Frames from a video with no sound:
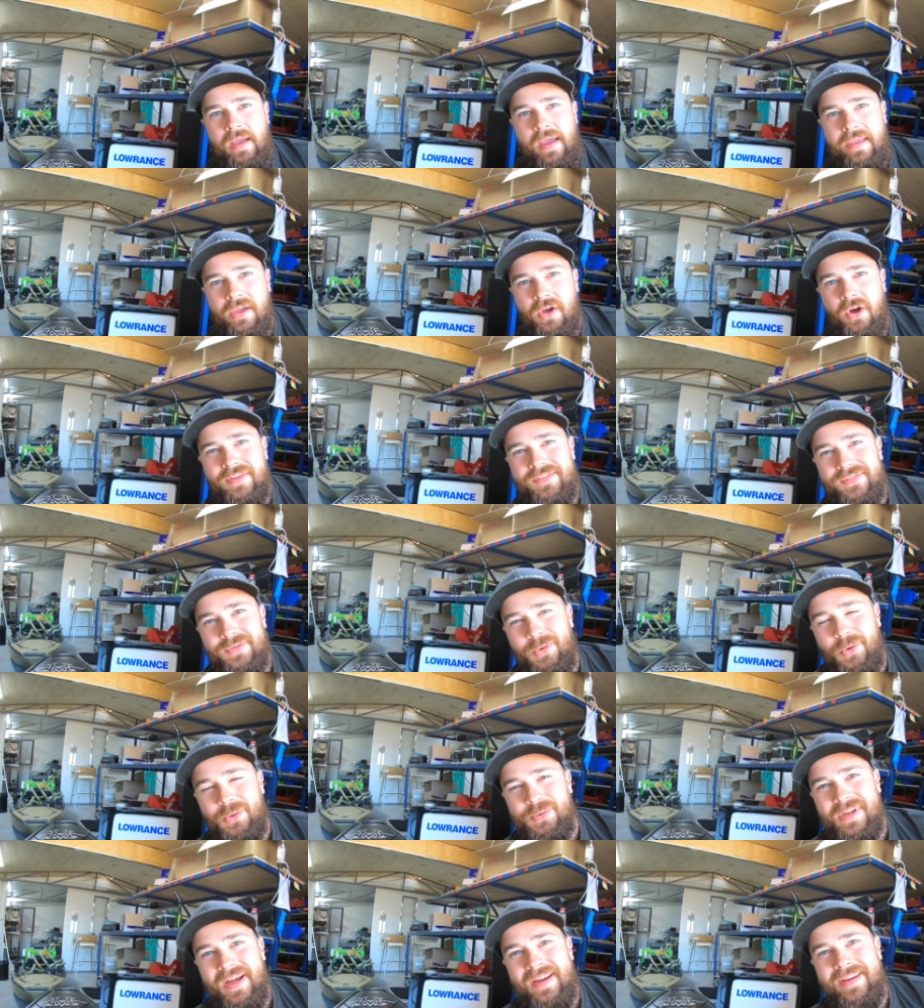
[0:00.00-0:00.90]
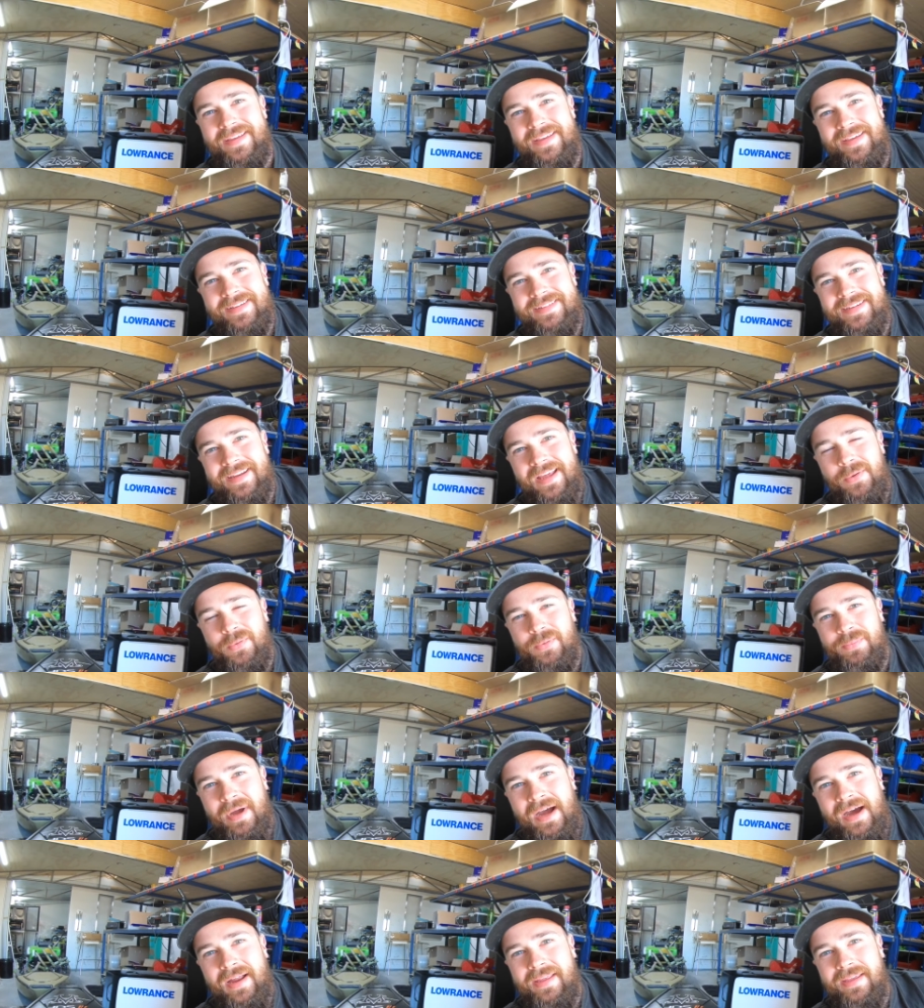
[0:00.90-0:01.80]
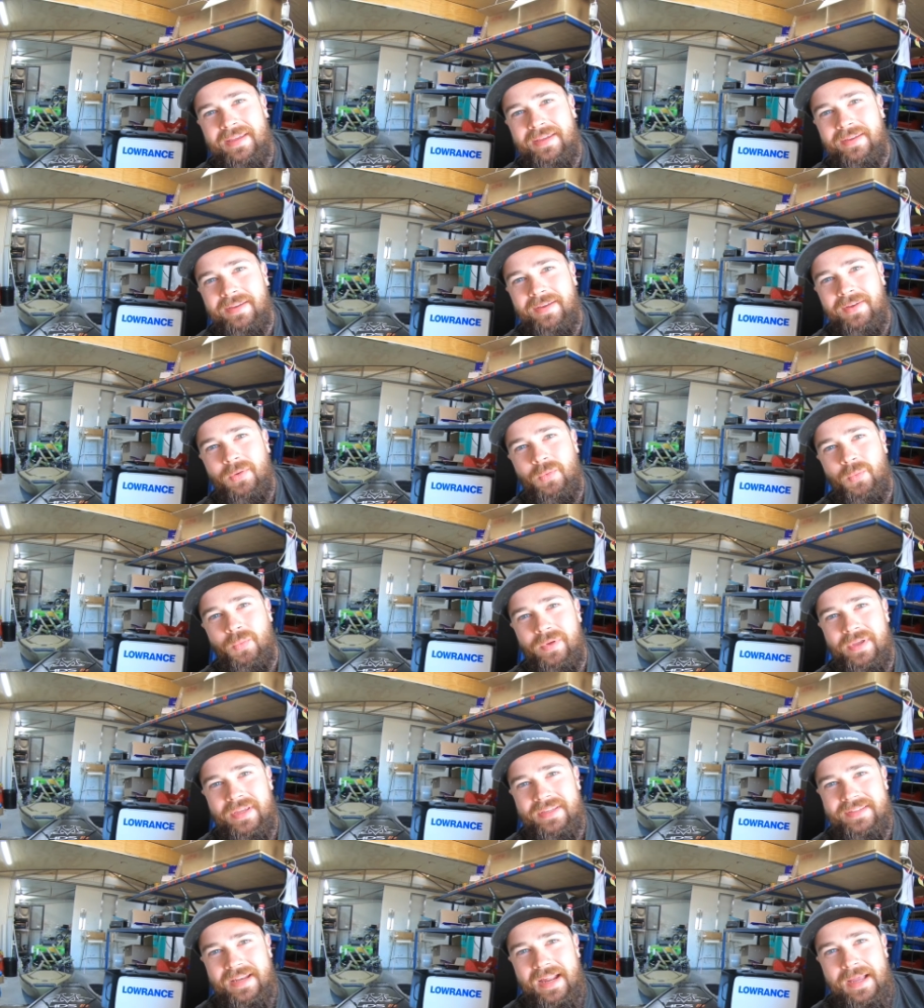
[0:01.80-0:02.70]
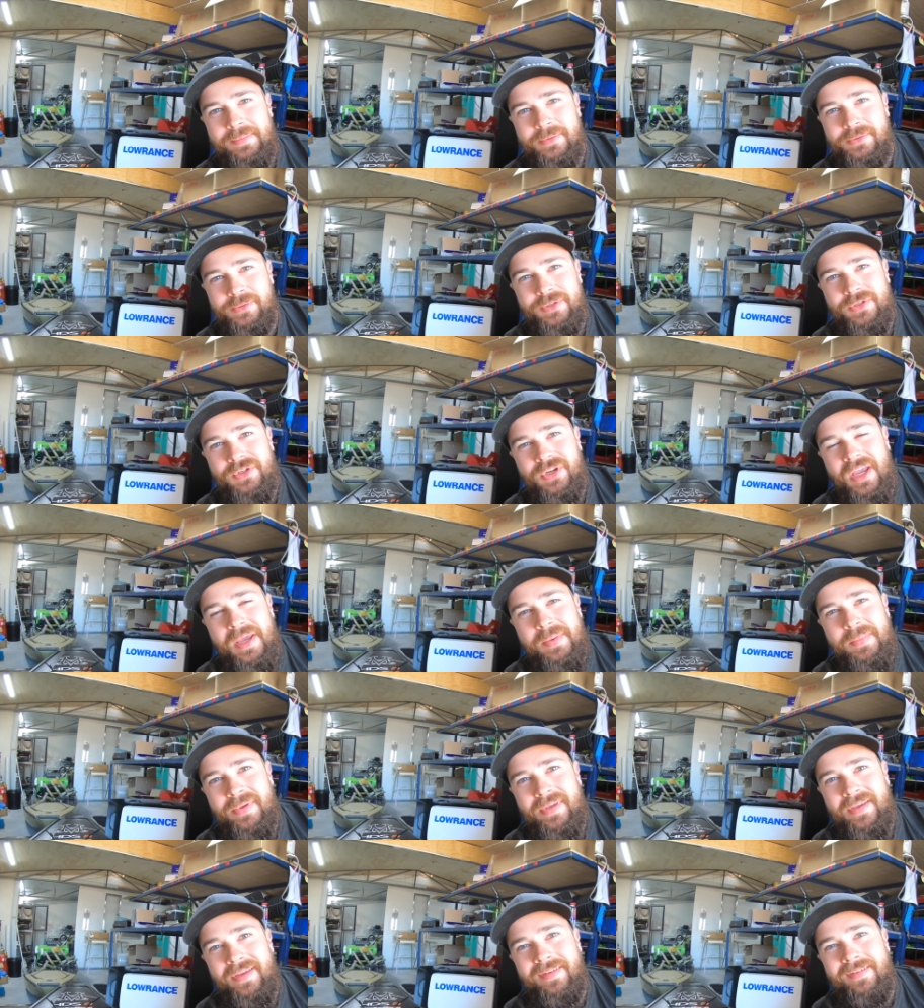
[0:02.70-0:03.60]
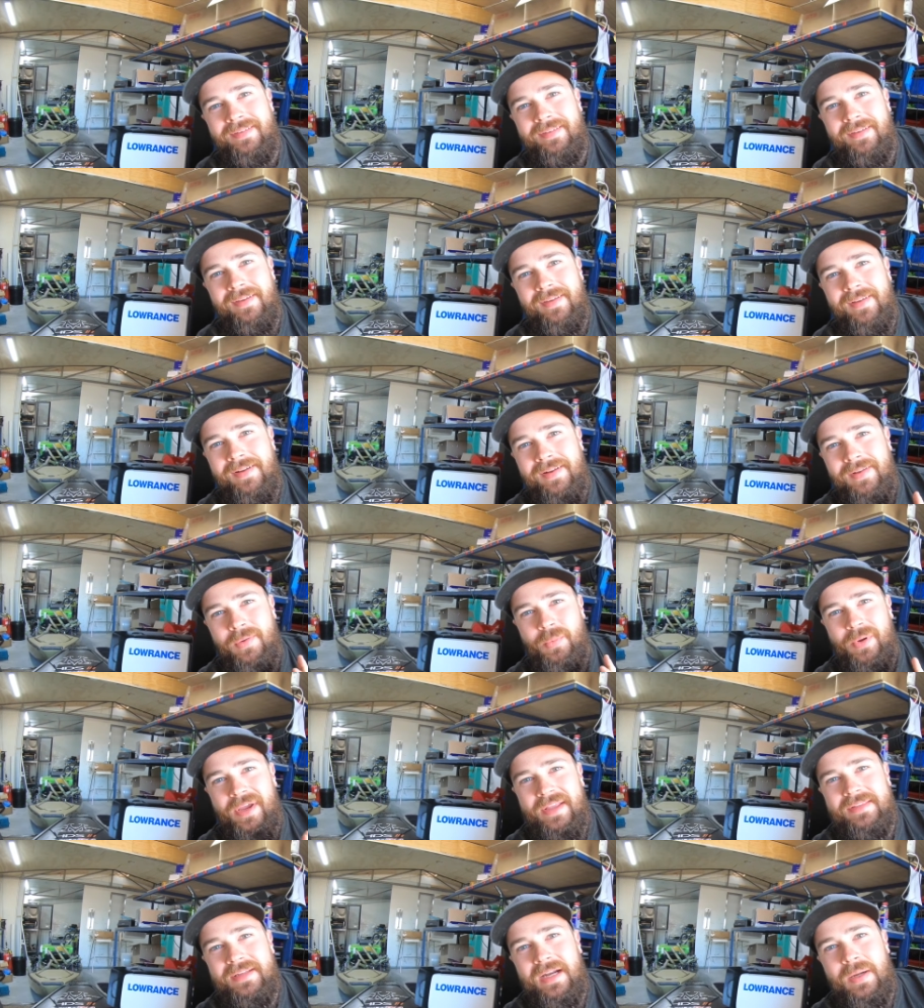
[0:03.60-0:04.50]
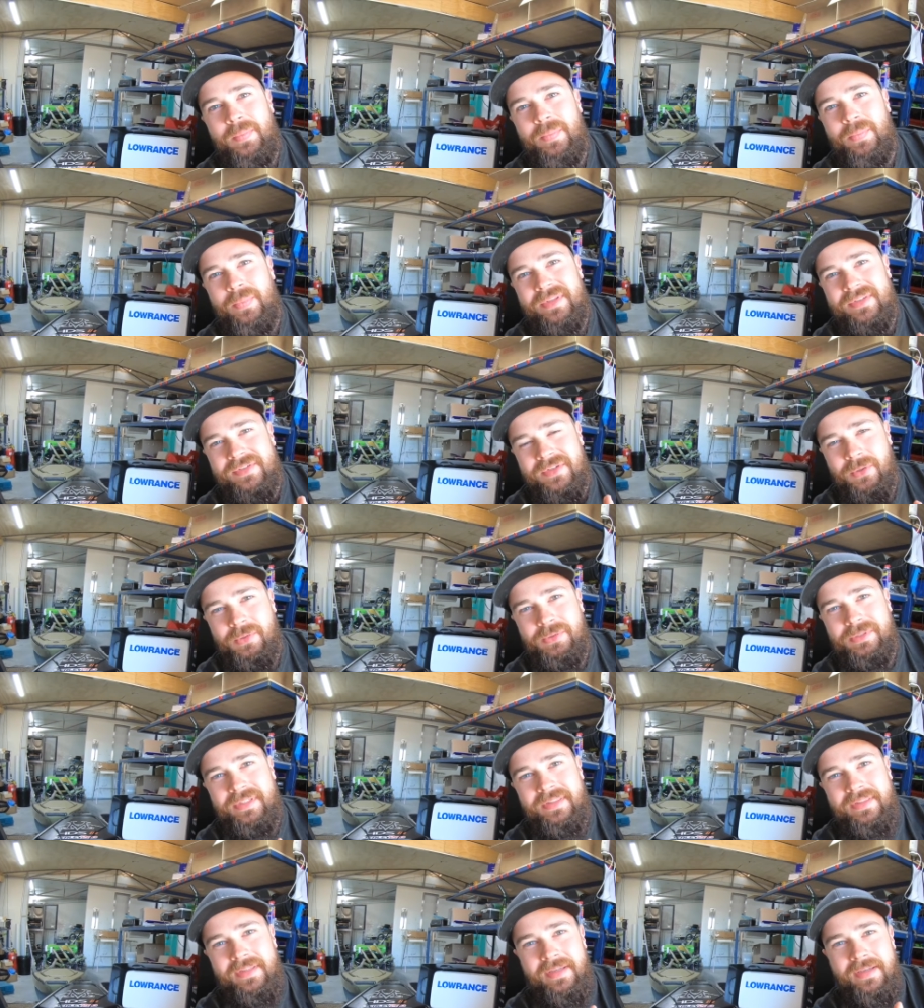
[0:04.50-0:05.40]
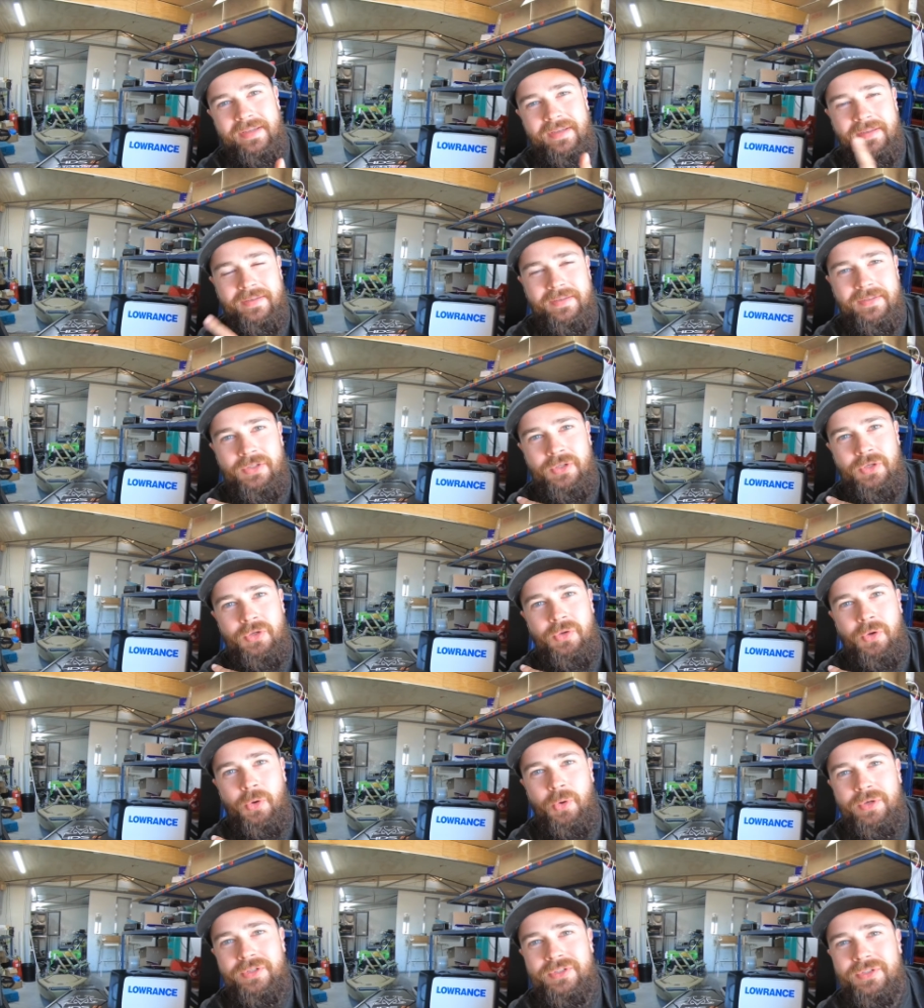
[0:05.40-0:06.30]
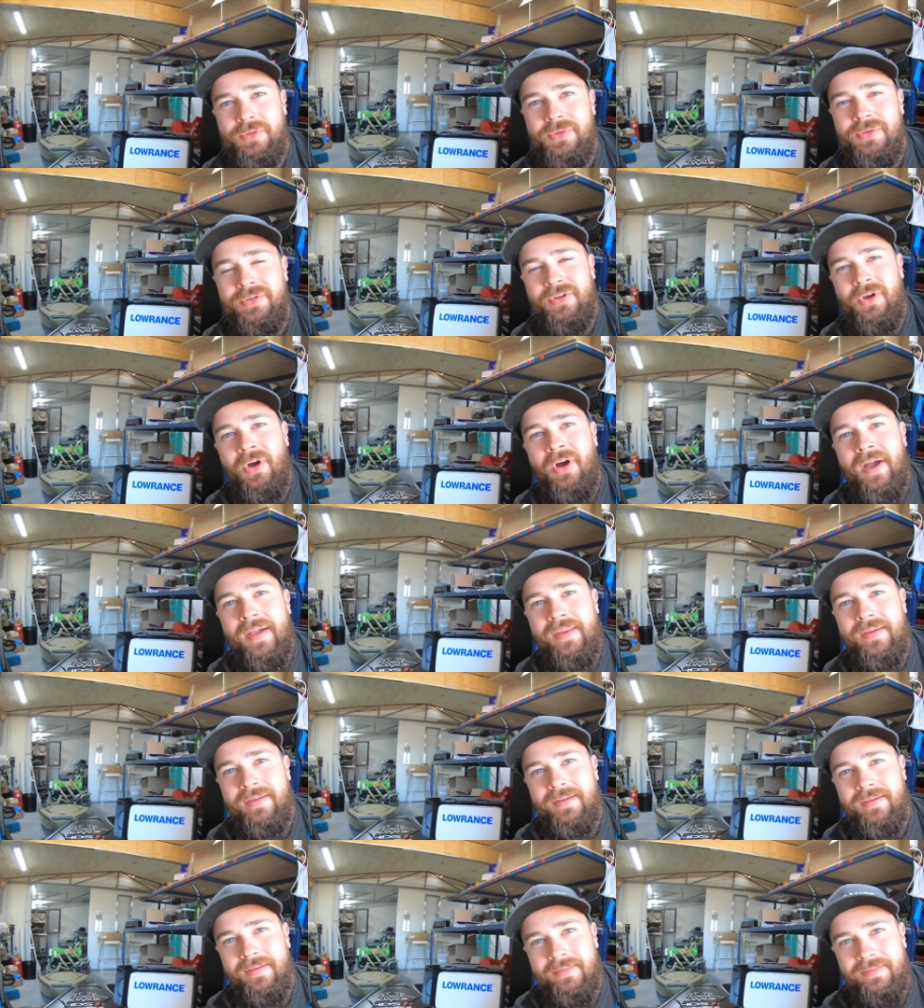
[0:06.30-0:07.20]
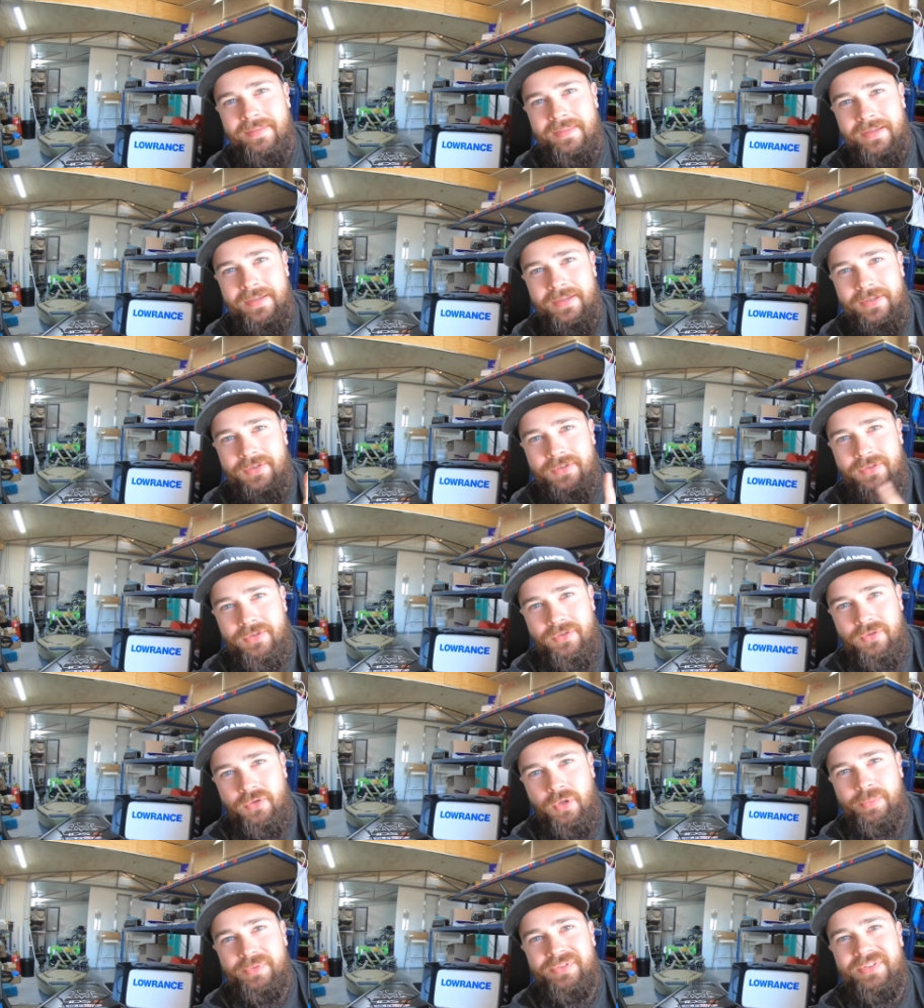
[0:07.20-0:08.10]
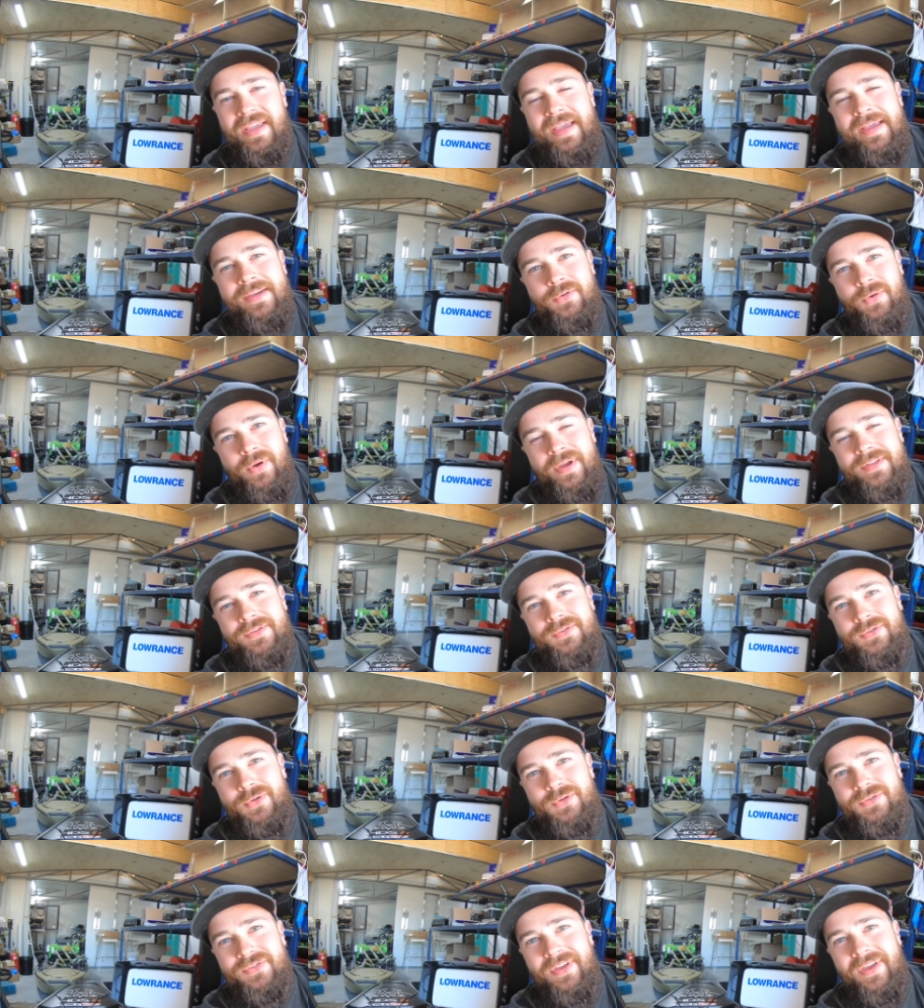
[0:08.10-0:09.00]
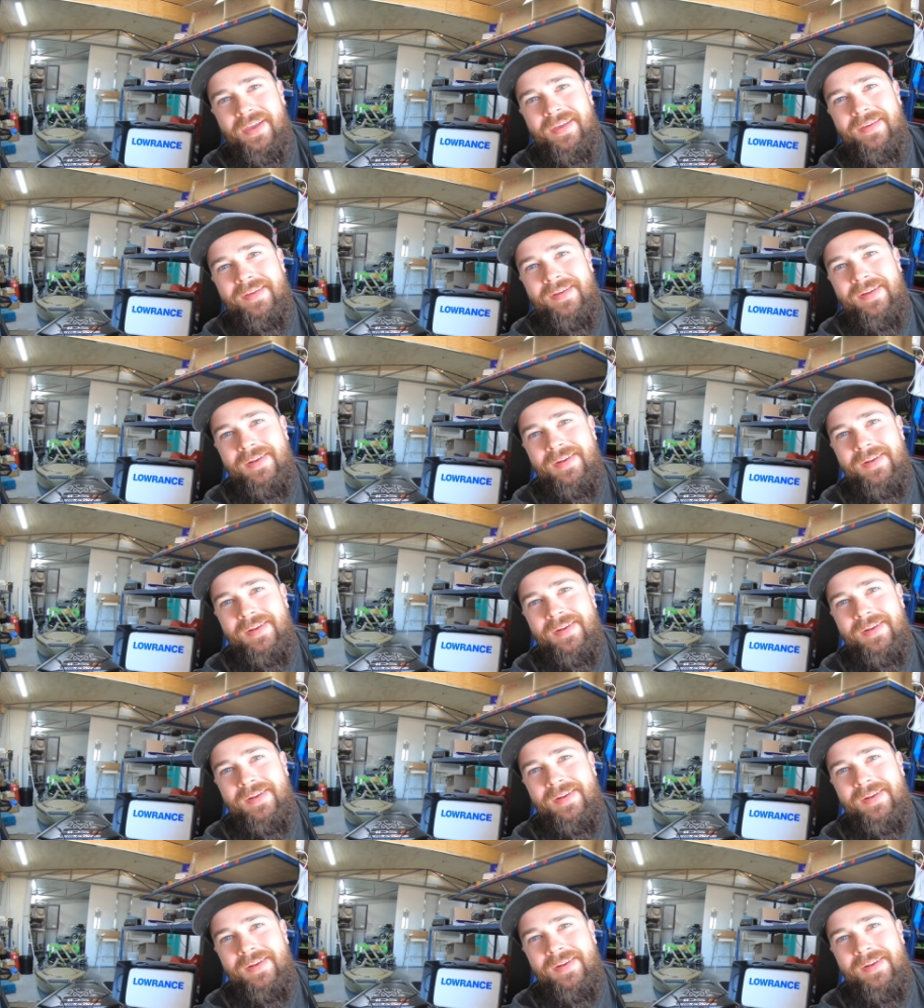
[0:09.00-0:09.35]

Hey guys, all done here today with Marty. He's an absolute champion. We ended up installing the new Hook two nine, the triple scan transducer.